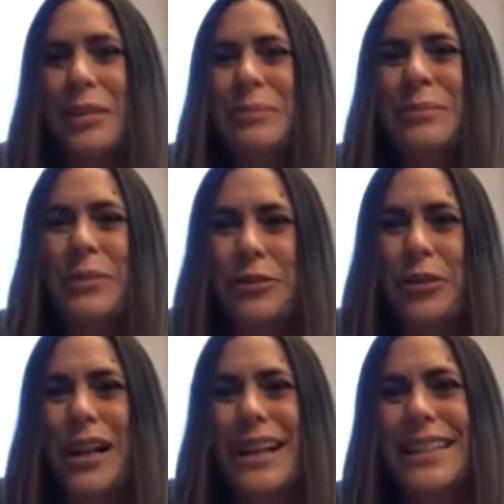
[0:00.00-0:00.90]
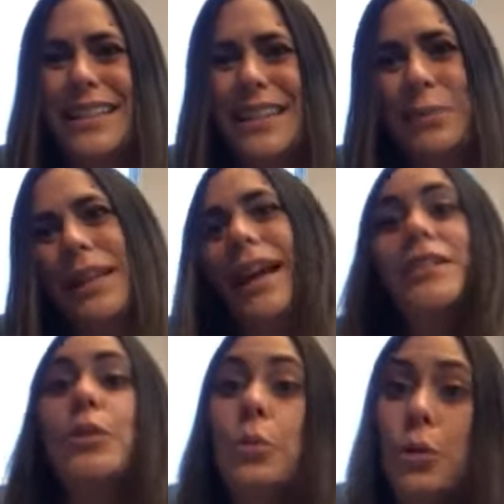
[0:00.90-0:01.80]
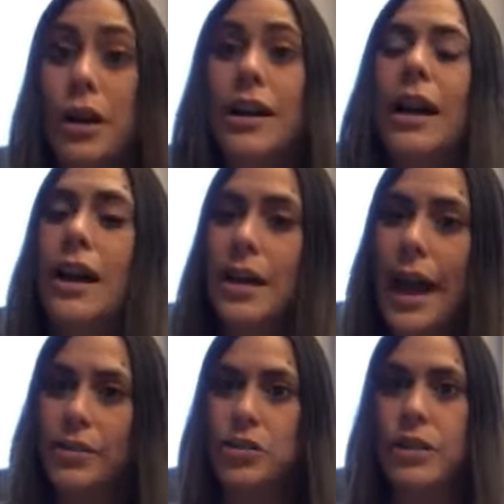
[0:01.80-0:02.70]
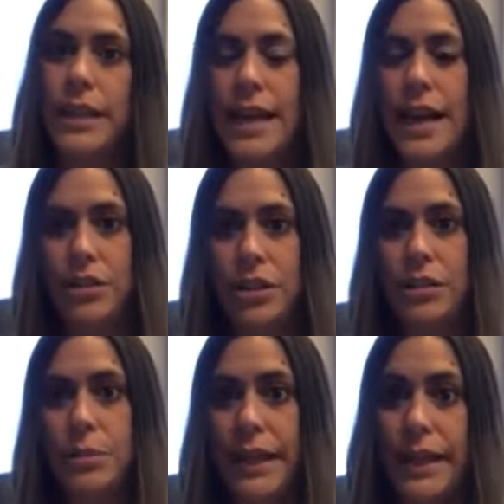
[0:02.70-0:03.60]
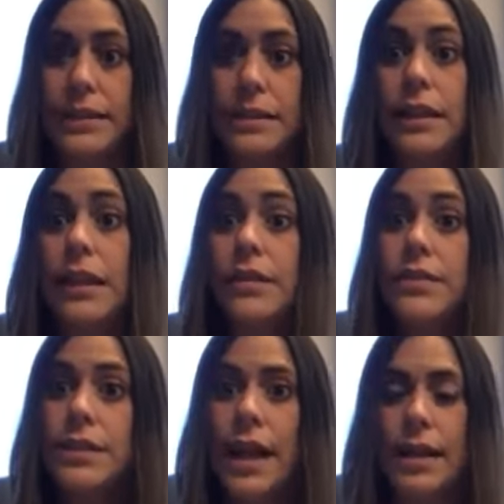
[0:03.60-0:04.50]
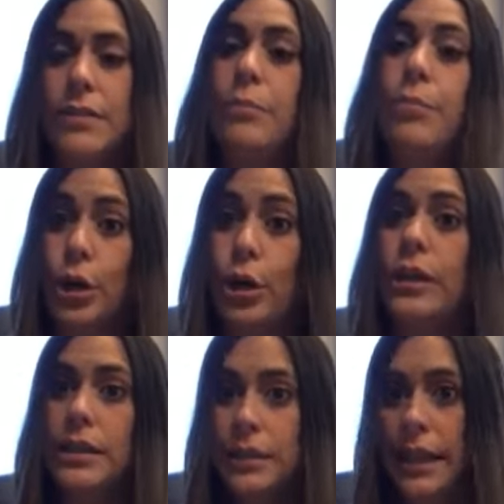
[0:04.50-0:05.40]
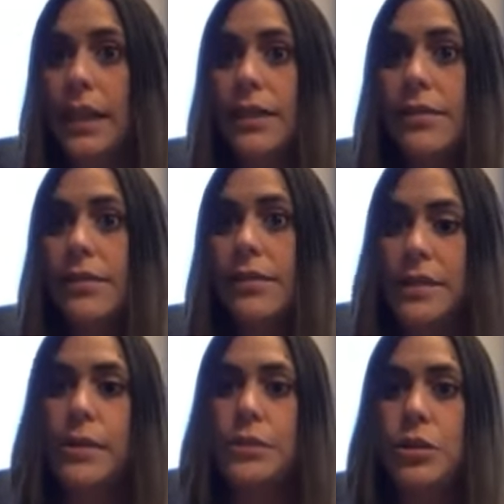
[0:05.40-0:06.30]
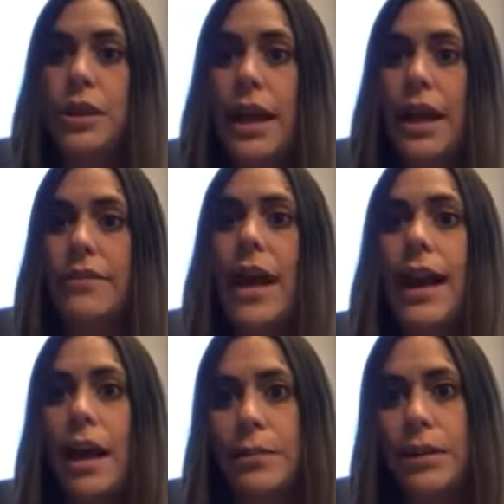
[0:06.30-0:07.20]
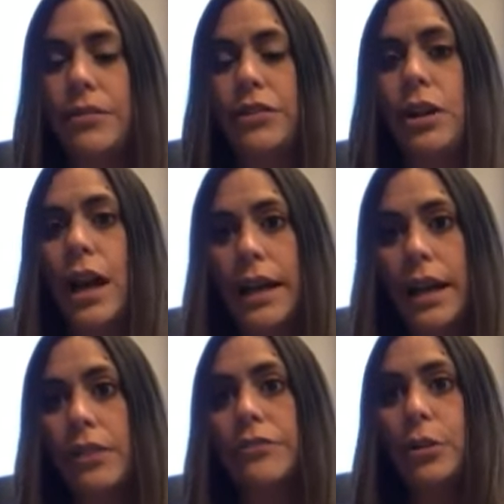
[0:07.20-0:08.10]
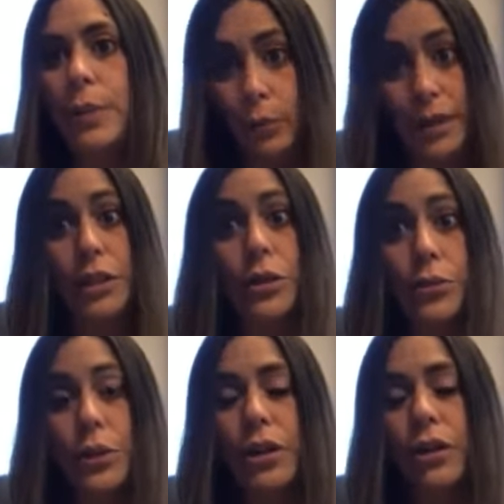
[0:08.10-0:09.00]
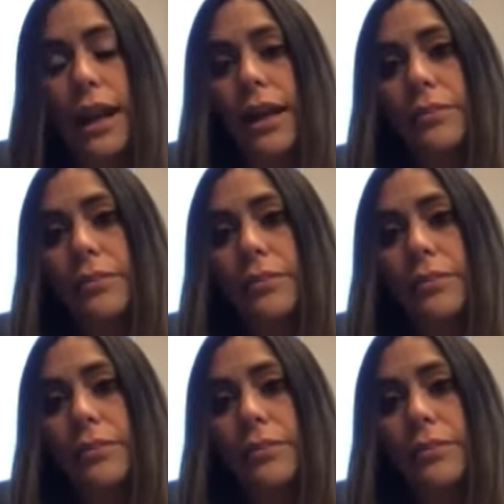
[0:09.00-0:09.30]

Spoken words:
before it hits the plants, or actually attach to the plant's leaves and burn the leaves. Sometimes you can have that happen if you're not careful about when you irrigate.